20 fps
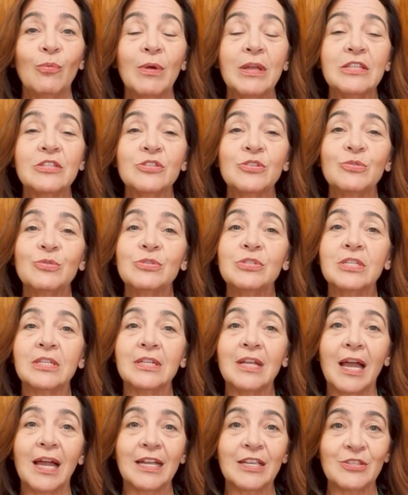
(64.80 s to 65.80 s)
when
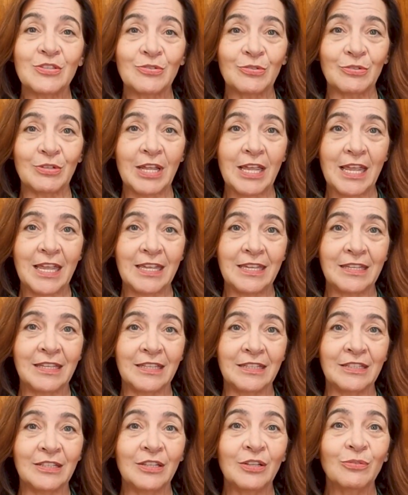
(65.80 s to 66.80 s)
Susan
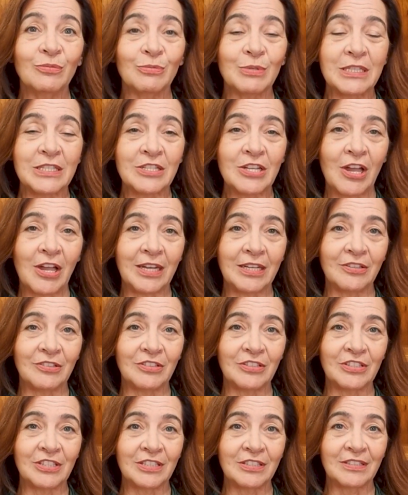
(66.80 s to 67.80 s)
Eisenhagen
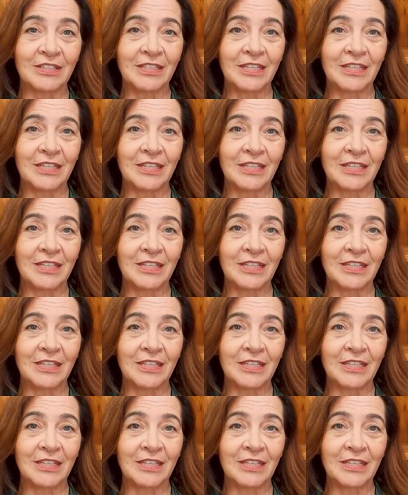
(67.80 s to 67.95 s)
retired.